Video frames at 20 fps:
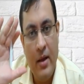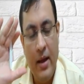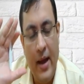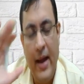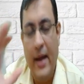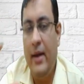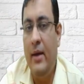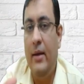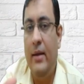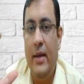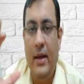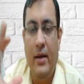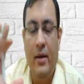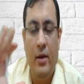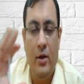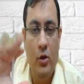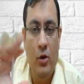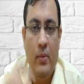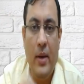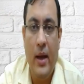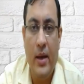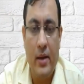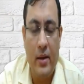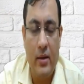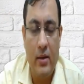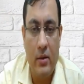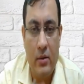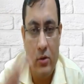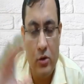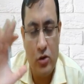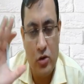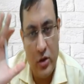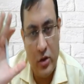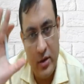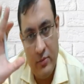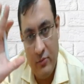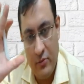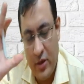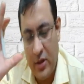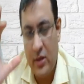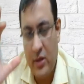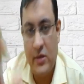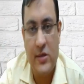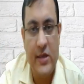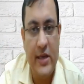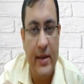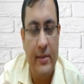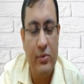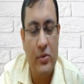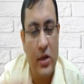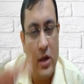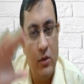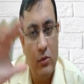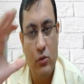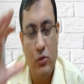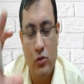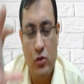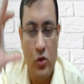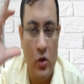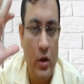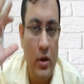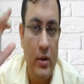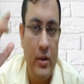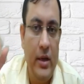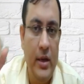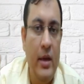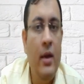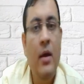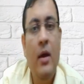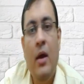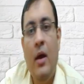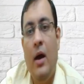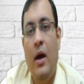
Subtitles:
and then a numerical question with the steps how to solve the